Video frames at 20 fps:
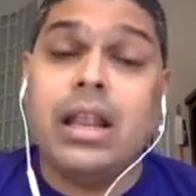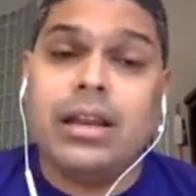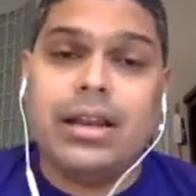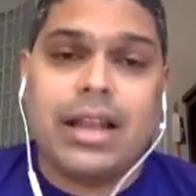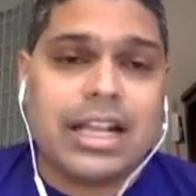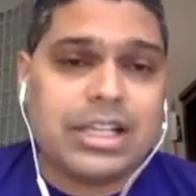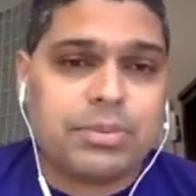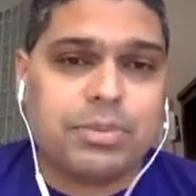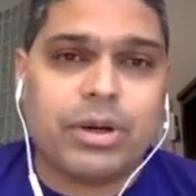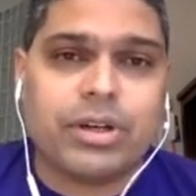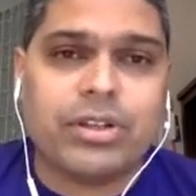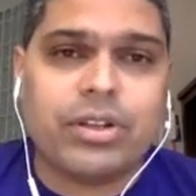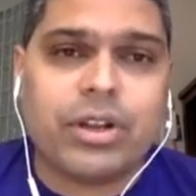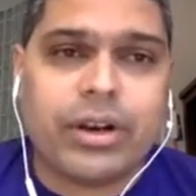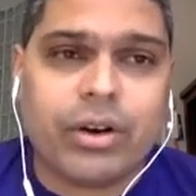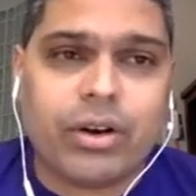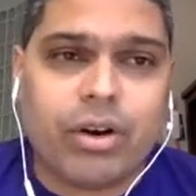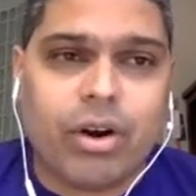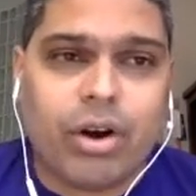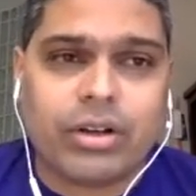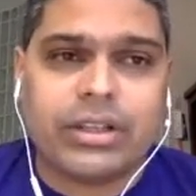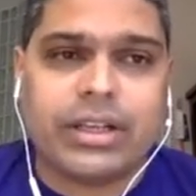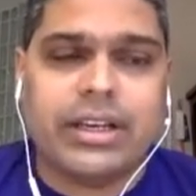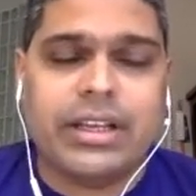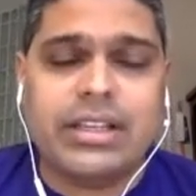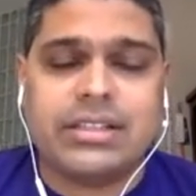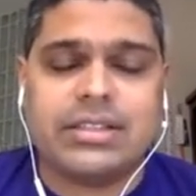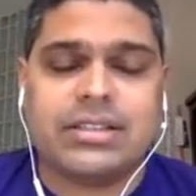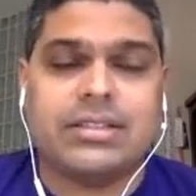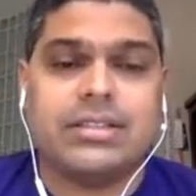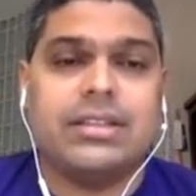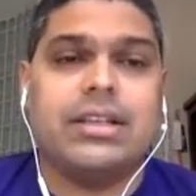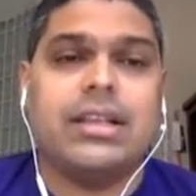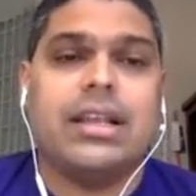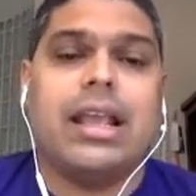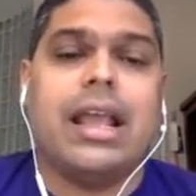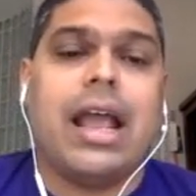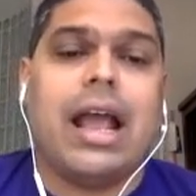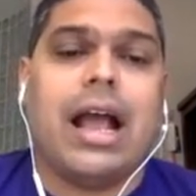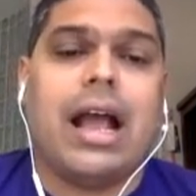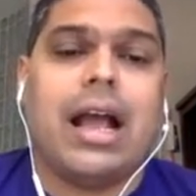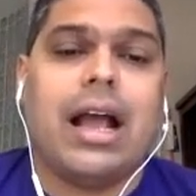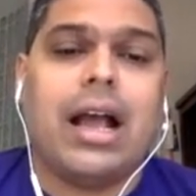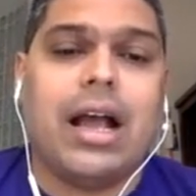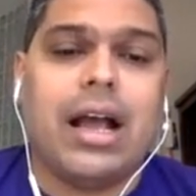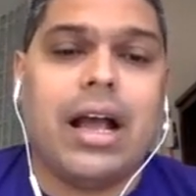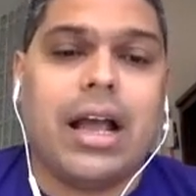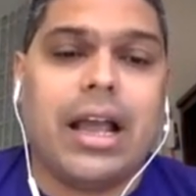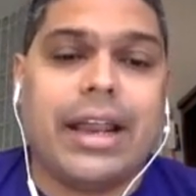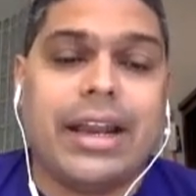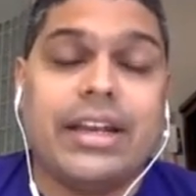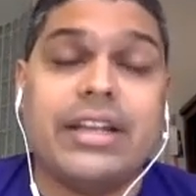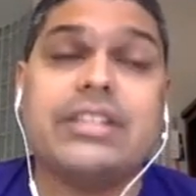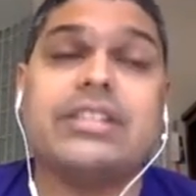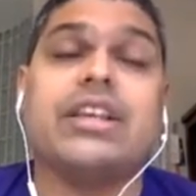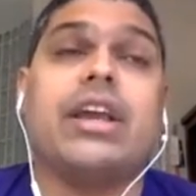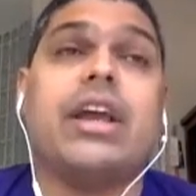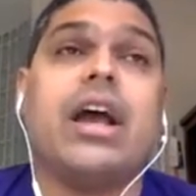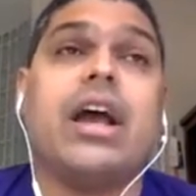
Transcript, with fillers: Last but not the least, it is a